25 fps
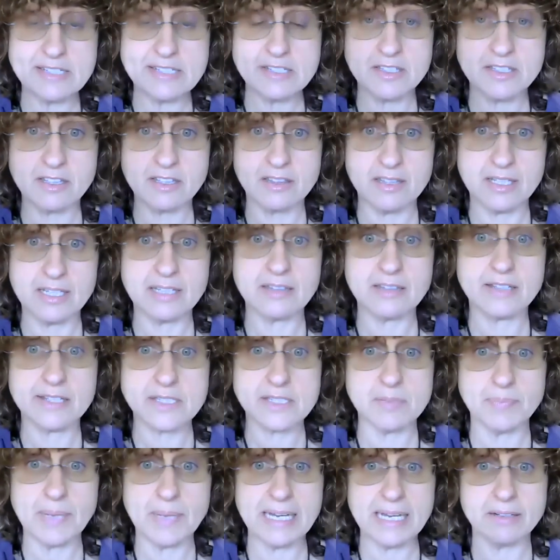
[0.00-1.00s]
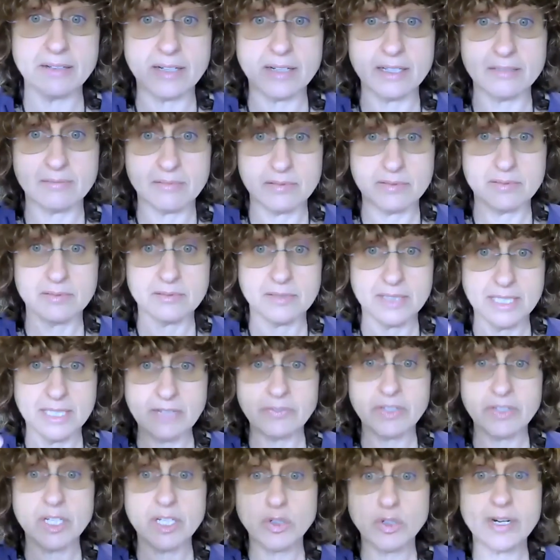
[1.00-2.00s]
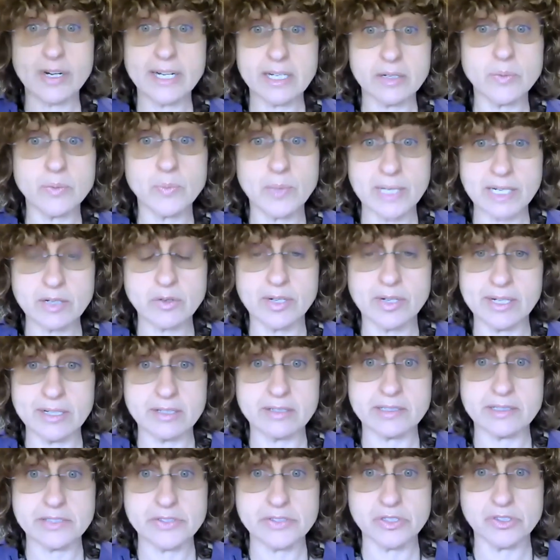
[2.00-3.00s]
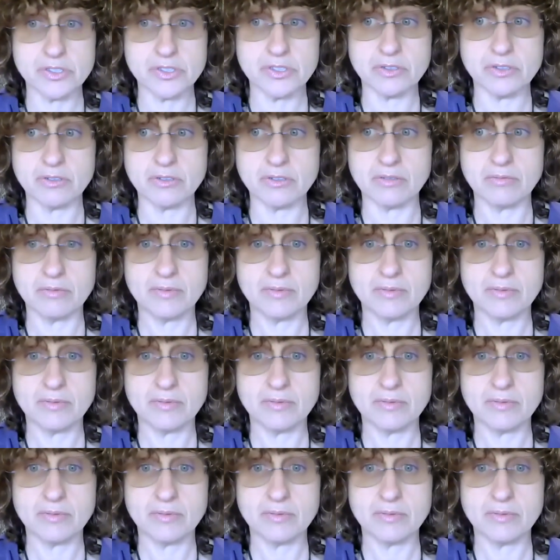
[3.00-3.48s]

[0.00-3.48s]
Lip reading: is the thing that's about giving credit where credit is due.